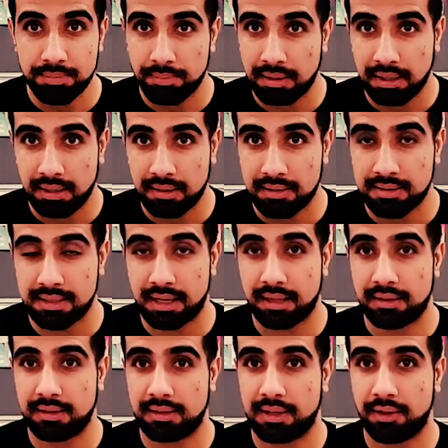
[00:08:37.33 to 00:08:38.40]
means
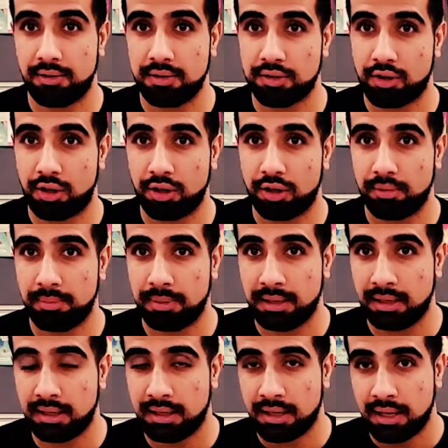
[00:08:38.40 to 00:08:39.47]
that there is going to
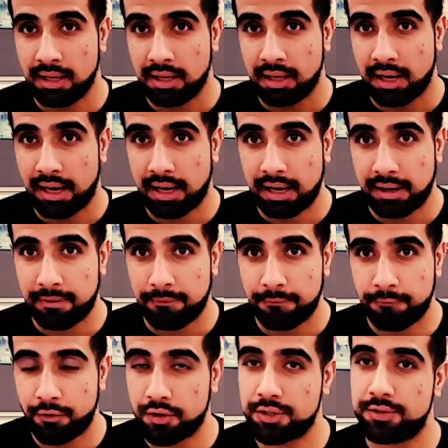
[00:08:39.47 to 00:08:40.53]
be
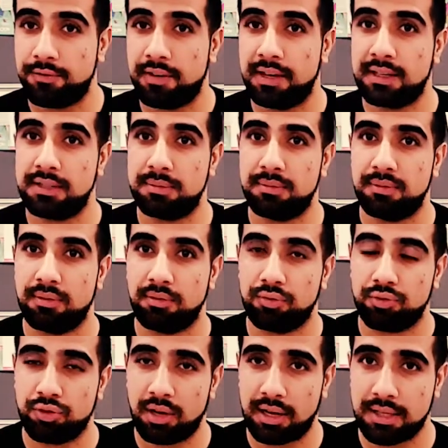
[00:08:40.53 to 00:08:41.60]
phosphates
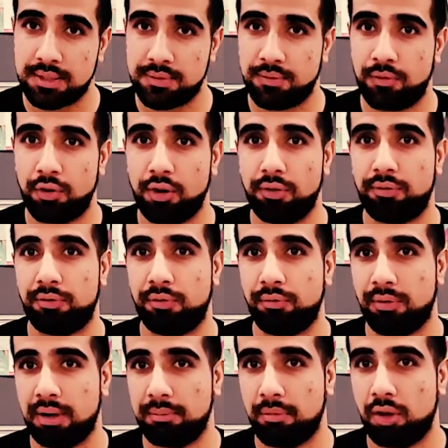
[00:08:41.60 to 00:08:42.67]
transferred from
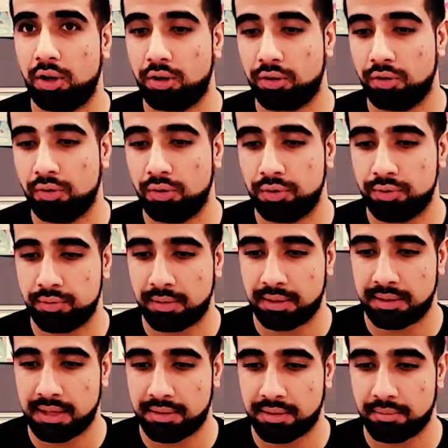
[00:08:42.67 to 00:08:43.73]
one molecule to
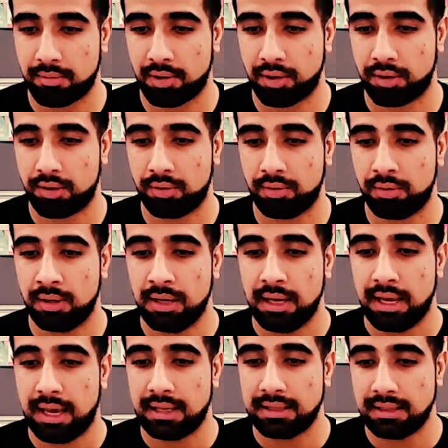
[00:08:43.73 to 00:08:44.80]
another molecule.
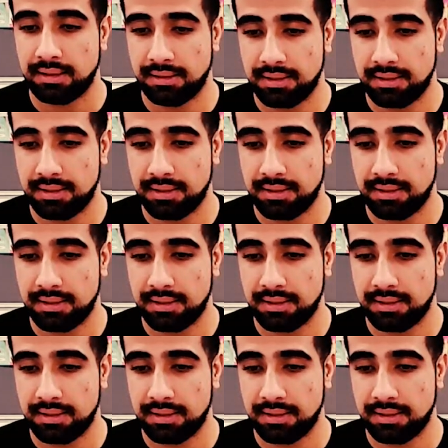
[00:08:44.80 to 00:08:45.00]
And in